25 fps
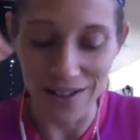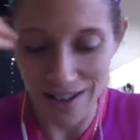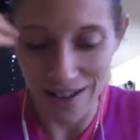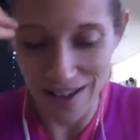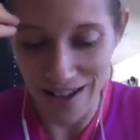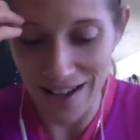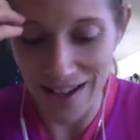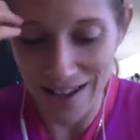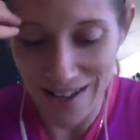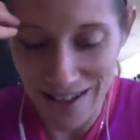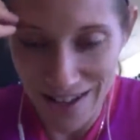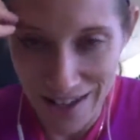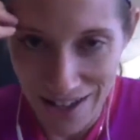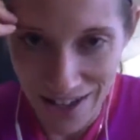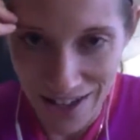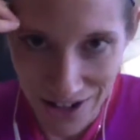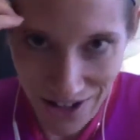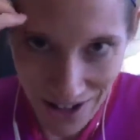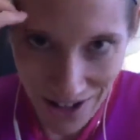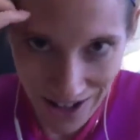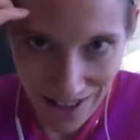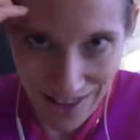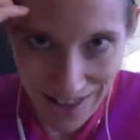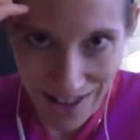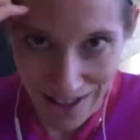it's this
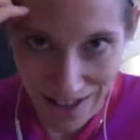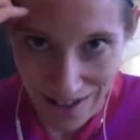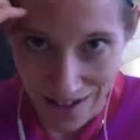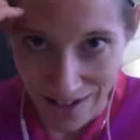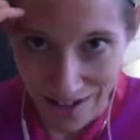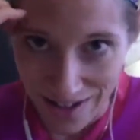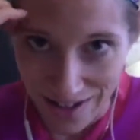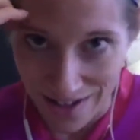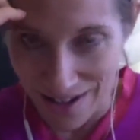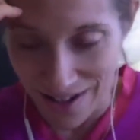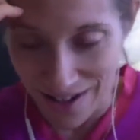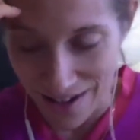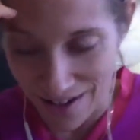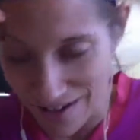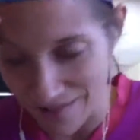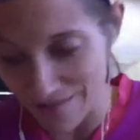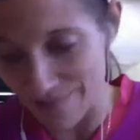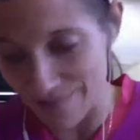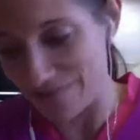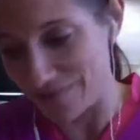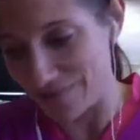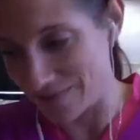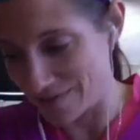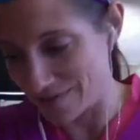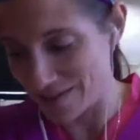drink that's,
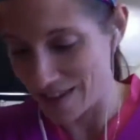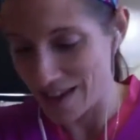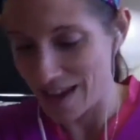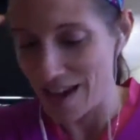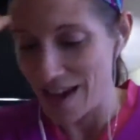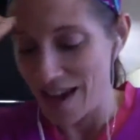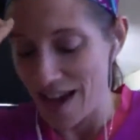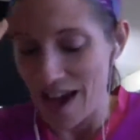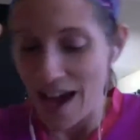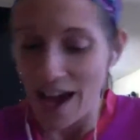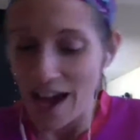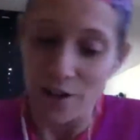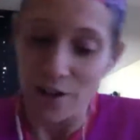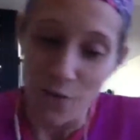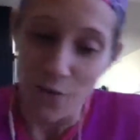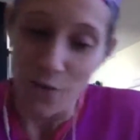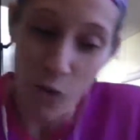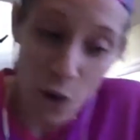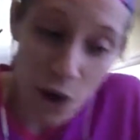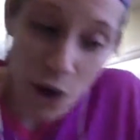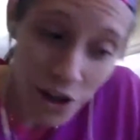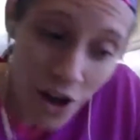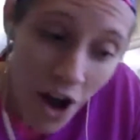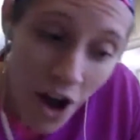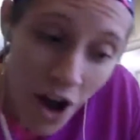it's
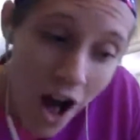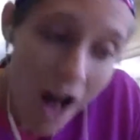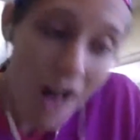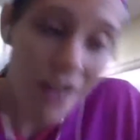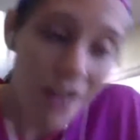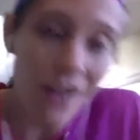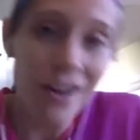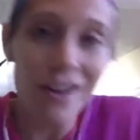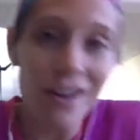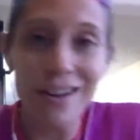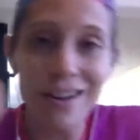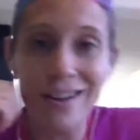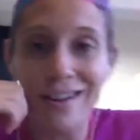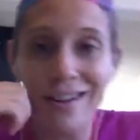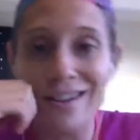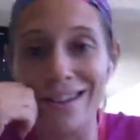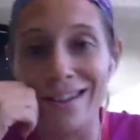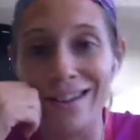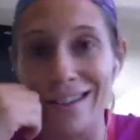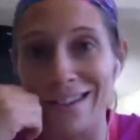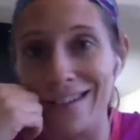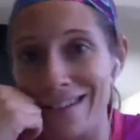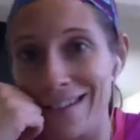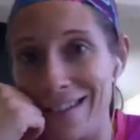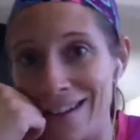$4
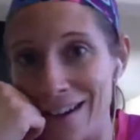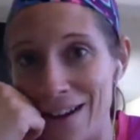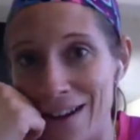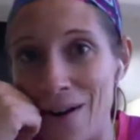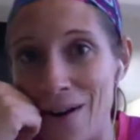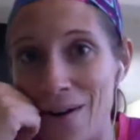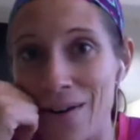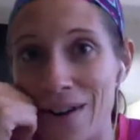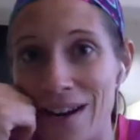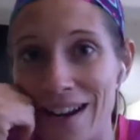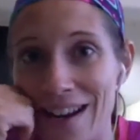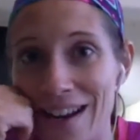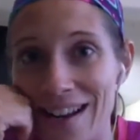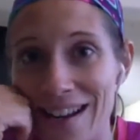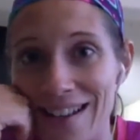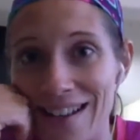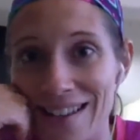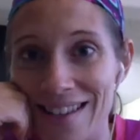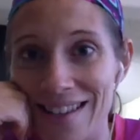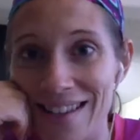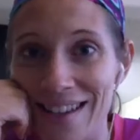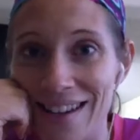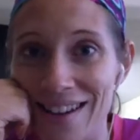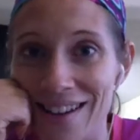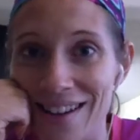and,
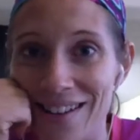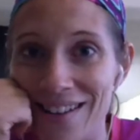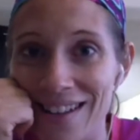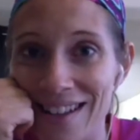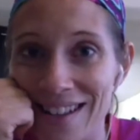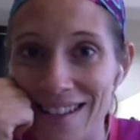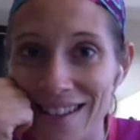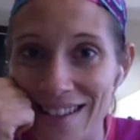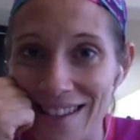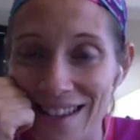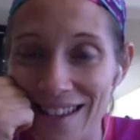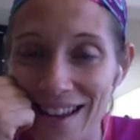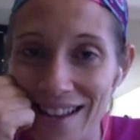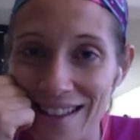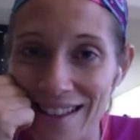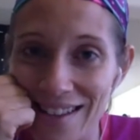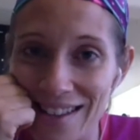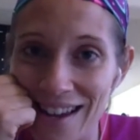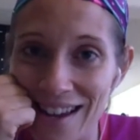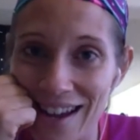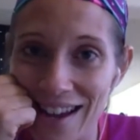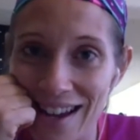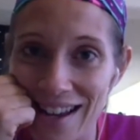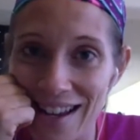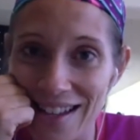
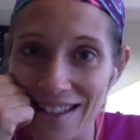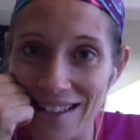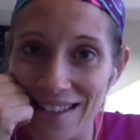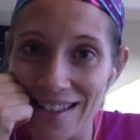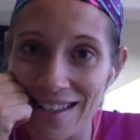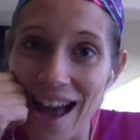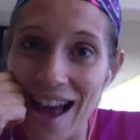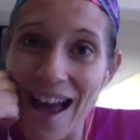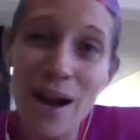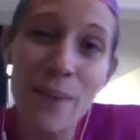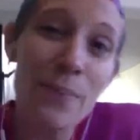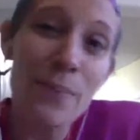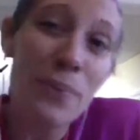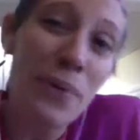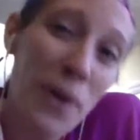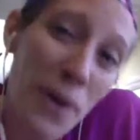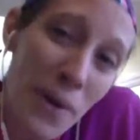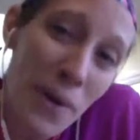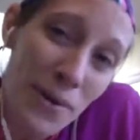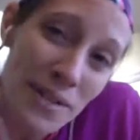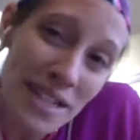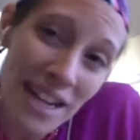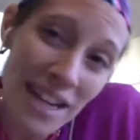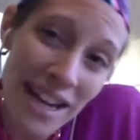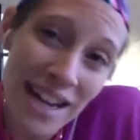it's not a
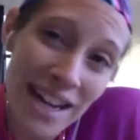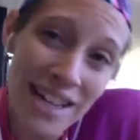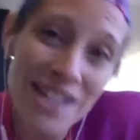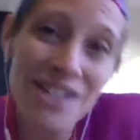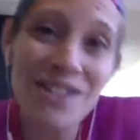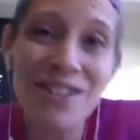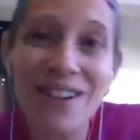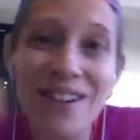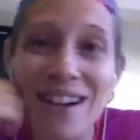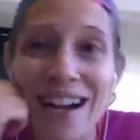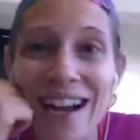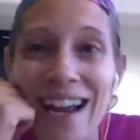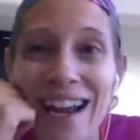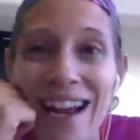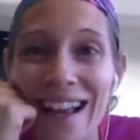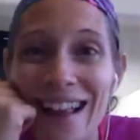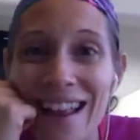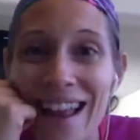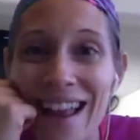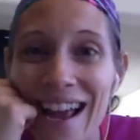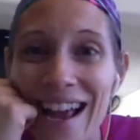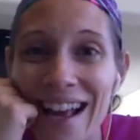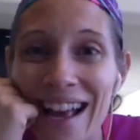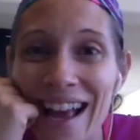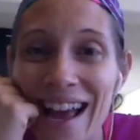protein drink,
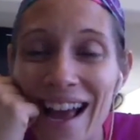are